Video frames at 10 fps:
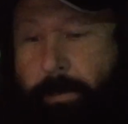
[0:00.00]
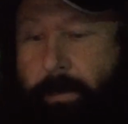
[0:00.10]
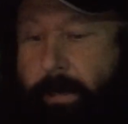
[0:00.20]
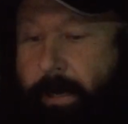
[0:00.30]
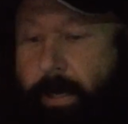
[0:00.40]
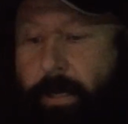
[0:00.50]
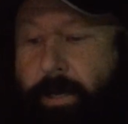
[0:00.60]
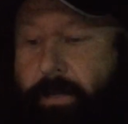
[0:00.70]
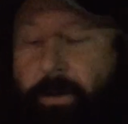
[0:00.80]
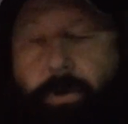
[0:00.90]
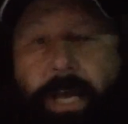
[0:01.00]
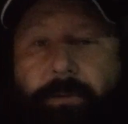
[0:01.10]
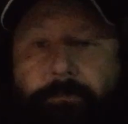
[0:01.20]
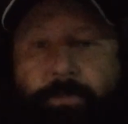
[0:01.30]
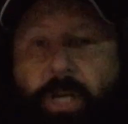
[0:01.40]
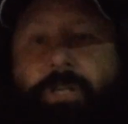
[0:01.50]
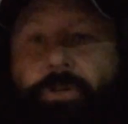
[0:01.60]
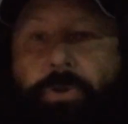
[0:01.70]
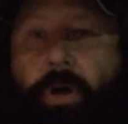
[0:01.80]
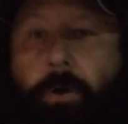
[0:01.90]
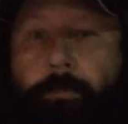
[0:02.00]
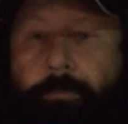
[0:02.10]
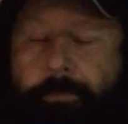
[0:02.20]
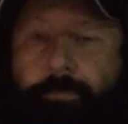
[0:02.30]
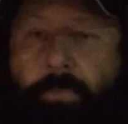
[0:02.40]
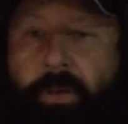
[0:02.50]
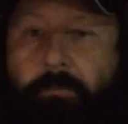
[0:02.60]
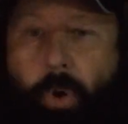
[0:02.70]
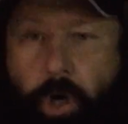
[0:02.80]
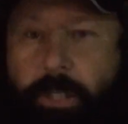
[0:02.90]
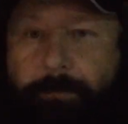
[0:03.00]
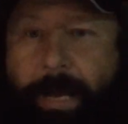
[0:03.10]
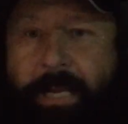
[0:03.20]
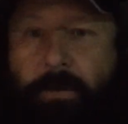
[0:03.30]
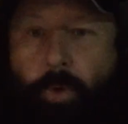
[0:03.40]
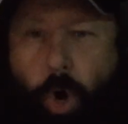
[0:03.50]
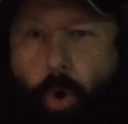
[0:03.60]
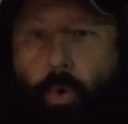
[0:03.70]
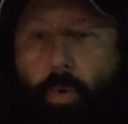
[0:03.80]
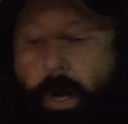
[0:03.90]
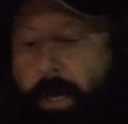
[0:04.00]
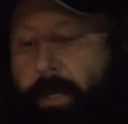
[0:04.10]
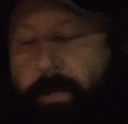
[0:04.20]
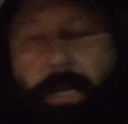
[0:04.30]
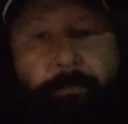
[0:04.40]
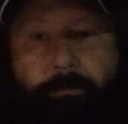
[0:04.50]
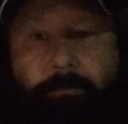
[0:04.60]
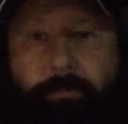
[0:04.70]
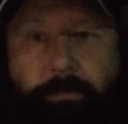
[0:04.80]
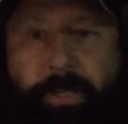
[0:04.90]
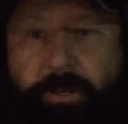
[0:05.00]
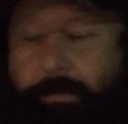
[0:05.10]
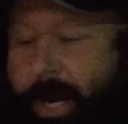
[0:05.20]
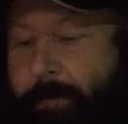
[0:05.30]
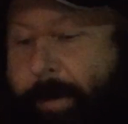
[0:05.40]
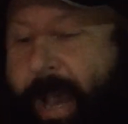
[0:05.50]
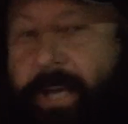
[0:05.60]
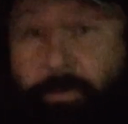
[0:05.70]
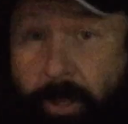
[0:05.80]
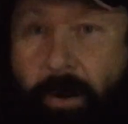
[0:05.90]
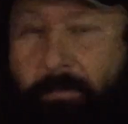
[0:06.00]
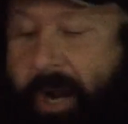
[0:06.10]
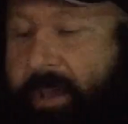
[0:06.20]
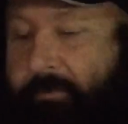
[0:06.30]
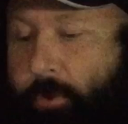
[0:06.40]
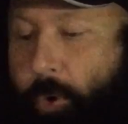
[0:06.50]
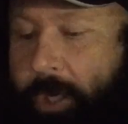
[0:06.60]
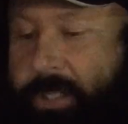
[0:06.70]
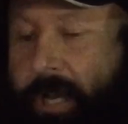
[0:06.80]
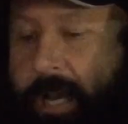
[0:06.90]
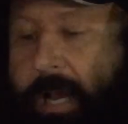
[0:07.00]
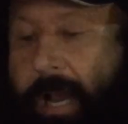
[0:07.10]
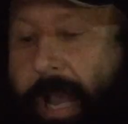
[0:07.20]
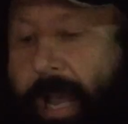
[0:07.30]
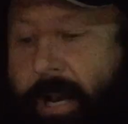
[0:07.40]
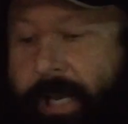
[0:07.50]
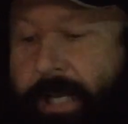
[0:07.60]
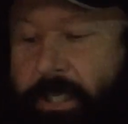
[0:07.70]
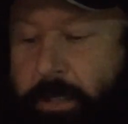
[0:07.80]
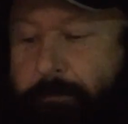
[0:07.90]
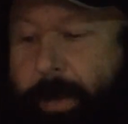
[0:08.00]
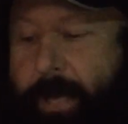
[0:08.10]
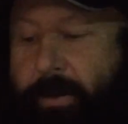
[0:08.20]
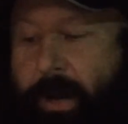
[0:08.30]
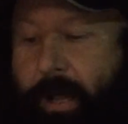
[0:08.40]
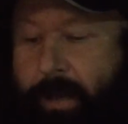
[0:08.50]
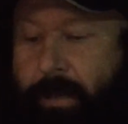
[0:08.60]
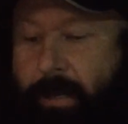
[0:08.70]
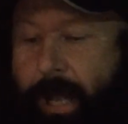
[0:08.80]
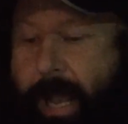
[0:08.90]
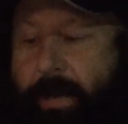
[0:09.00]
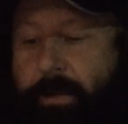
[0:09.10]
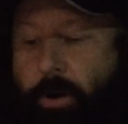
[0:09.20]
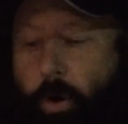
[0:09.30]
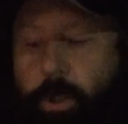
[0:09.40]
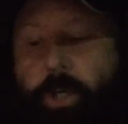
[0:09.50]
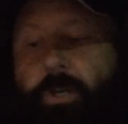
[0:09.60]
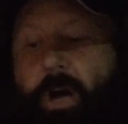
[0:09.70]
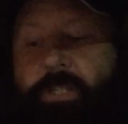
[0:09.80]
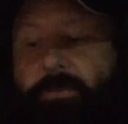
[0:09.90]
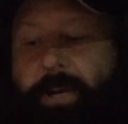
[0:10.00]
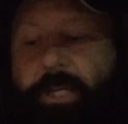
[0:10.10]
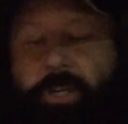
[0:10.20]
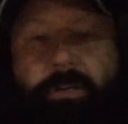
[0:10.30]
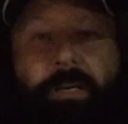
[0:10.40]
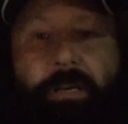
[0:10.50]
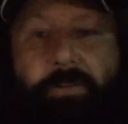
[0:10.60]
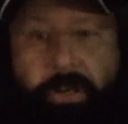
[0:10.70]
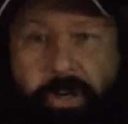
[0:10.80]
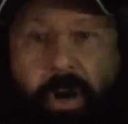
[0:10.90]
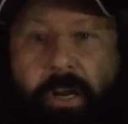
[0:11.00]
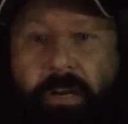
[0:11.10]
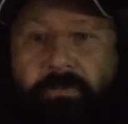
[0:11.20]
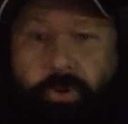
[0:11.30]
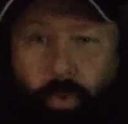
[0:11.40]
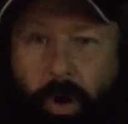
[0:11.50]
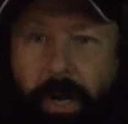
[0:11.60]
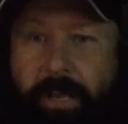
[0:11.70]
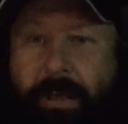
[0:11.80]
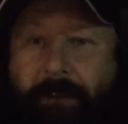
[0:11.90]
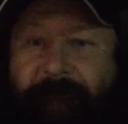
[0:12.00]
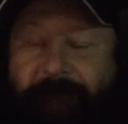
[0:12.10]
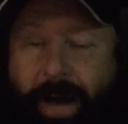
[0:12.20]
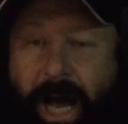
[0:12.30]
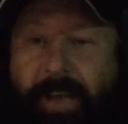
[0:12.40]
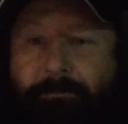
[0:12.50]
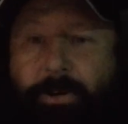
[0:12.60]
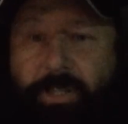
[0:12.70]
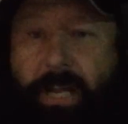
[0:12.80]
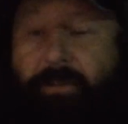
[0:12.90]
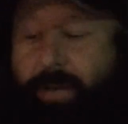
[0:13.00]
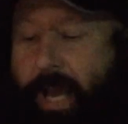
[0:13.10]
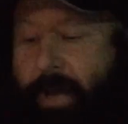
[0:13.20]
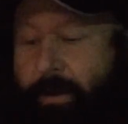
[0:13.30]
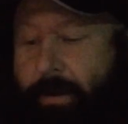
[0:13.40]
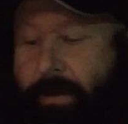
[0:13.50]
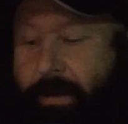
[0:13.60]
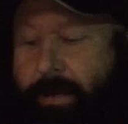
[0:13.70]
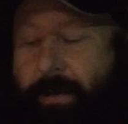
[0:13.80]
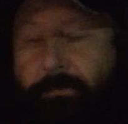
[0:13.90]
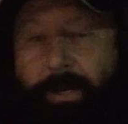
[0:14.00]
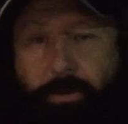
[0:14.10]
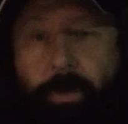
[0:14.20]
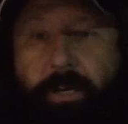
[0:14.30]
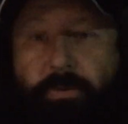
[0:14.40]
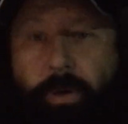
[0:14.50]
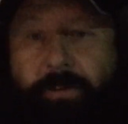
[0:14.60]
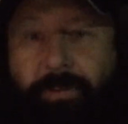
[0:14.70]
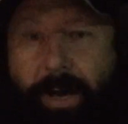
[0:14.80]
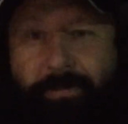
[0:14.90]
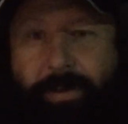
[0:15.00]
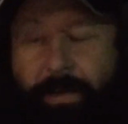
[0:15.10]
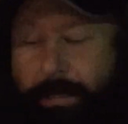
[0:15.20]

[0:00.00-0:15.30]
Okay, Justin Trudeau. More spending. Woo! Mr. Moneybags, with our money, of course. And I guess he's bent on land and ocean conservation. The target of 25% of Canada by 2025.